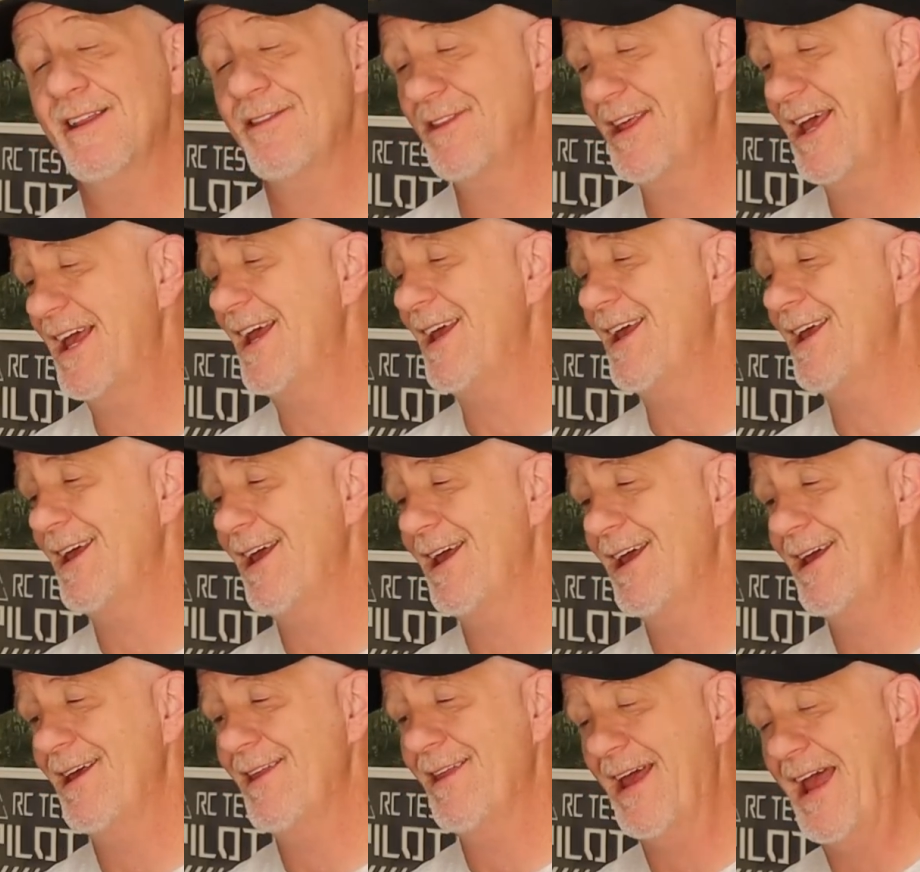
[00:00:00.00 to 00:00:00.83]
They
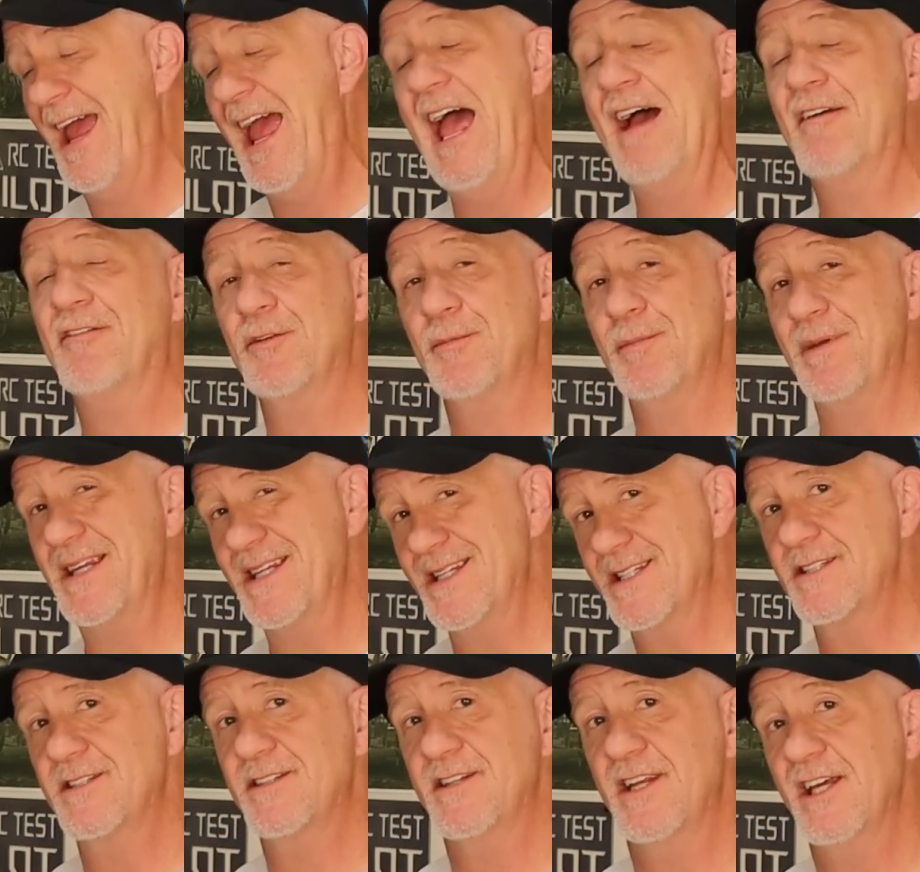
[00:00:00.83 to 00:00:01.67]
have to be
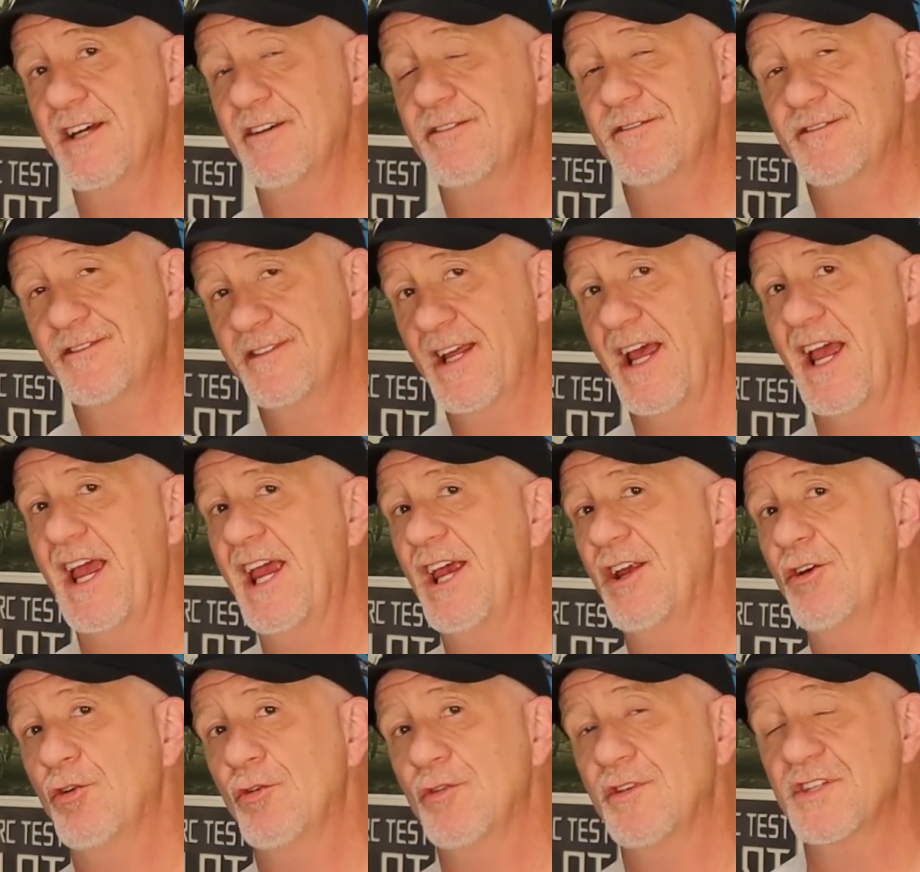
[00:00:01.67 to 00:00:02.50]
stiff to
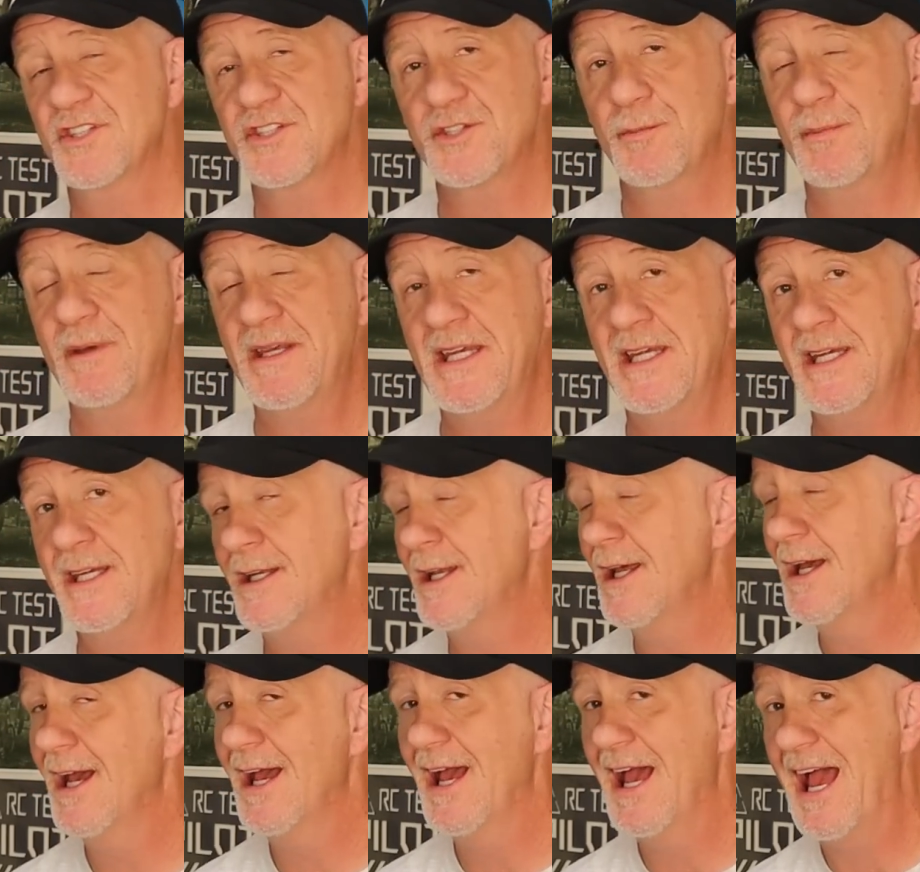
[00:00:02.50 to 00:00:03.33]
handle the speed